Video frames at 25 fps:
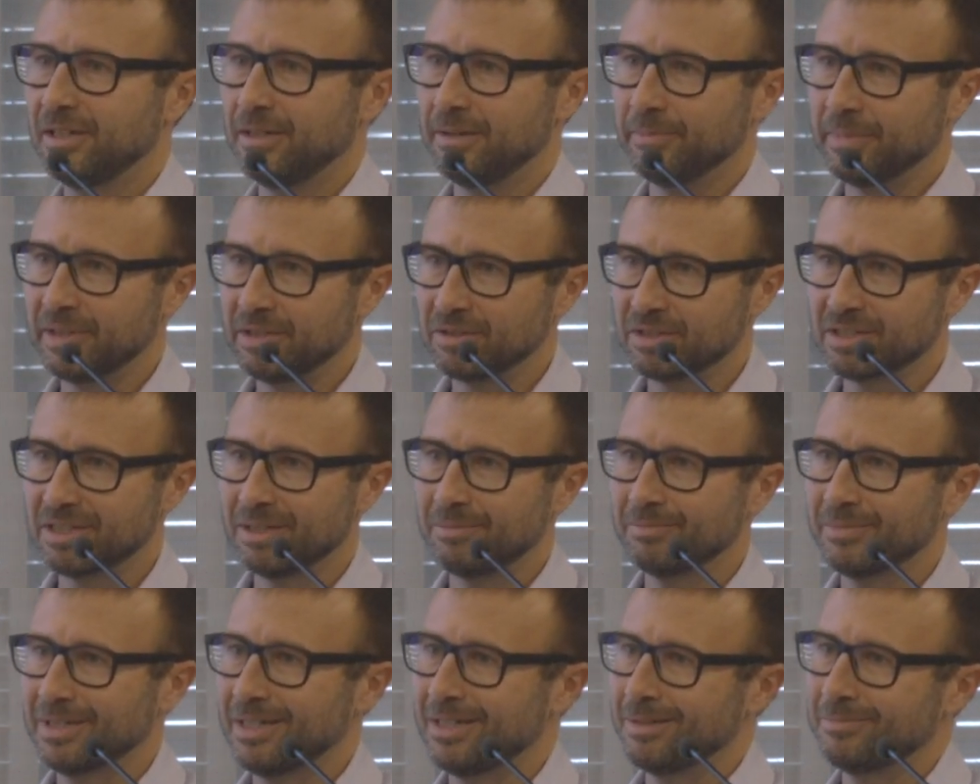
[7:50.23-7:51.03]
because
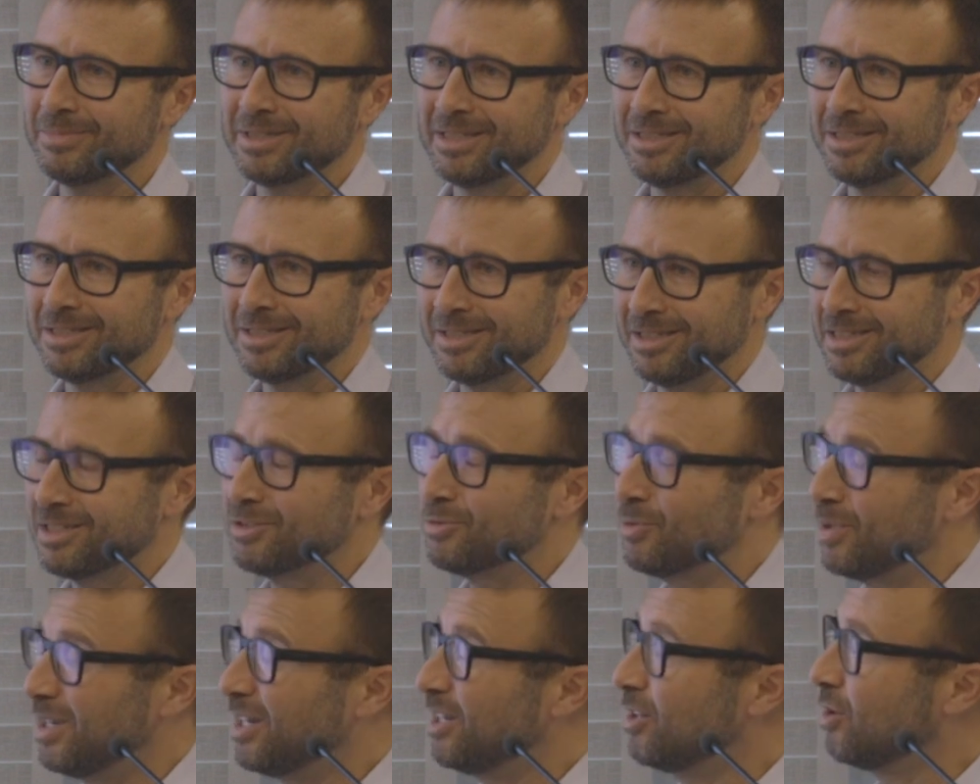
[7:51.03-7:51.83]
sometimes
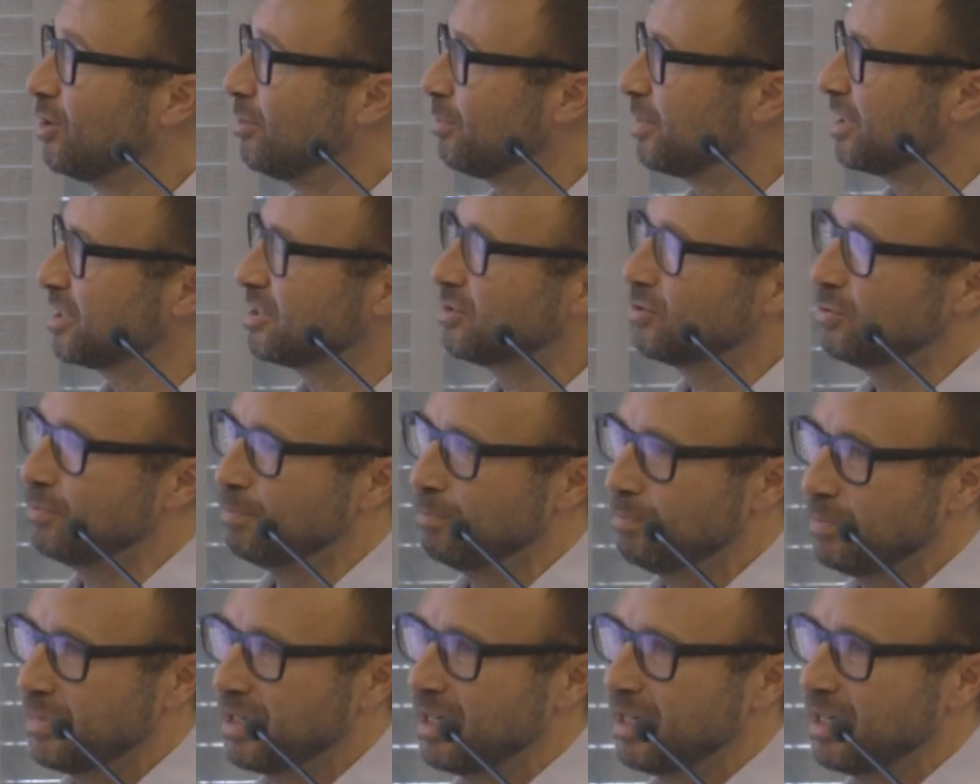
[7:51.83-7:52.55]
it's really complex to